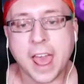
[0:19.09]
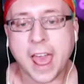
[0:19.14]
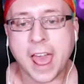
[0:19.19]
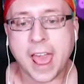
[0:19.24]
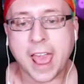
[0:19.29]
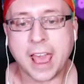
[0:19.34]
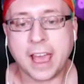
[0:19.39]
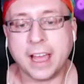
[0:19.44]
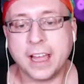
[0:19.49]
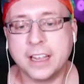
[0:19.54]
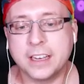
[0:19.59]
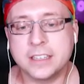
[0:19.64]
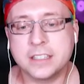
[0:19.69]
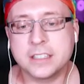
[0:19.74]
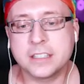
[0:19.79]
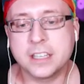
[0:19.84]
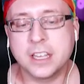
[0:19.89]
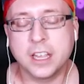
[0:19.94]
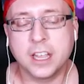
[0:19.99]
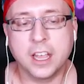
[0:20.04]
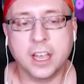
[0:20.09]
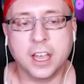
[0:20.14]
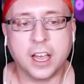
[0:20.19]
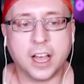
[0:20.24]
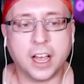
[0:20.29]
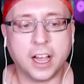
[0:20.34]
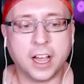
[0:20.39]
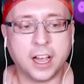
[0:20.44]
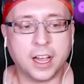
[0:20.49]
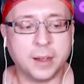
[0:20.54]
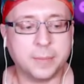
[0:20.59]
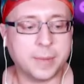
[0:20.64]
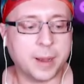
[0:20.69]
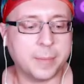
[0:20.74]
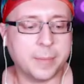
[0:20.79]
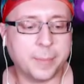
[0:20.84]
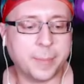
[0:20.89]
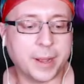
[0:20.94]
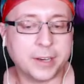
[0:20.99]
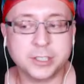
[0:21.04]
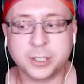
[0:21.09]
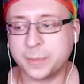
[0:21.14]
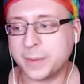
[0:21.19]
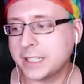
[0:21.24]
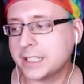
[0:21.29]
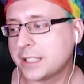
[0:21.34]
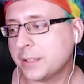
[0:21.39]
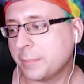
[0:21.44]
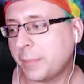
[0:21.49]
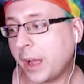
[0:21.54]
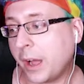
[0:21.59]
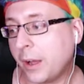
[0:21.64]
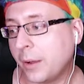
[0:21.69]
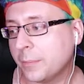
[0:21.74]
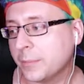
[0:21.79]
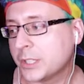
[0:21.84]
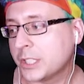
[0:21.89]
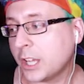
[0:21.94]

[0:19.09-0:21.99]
And I'm about to read some poems.